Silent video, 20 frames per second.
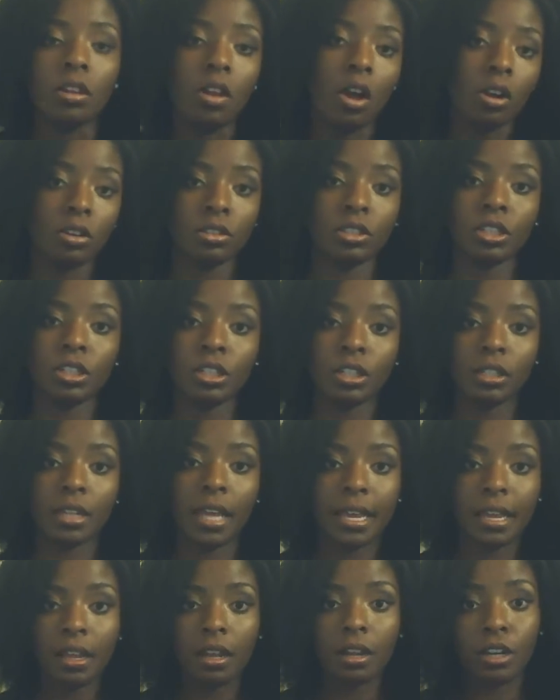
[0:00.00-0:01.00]
longer,
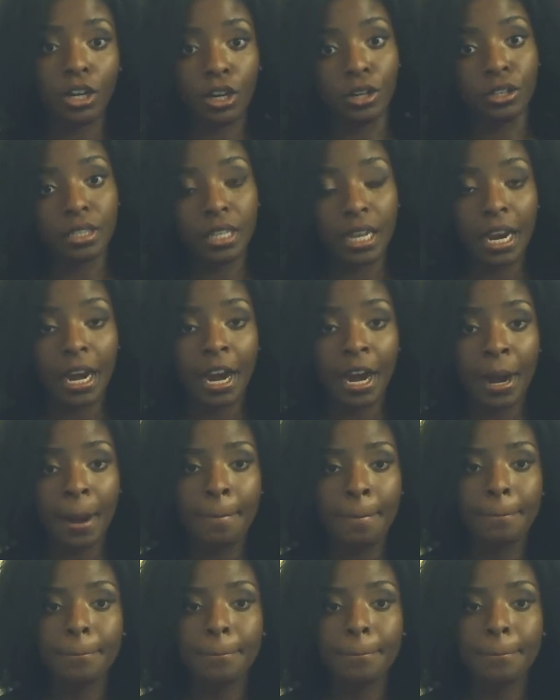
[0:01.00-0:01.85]
like, curly hair.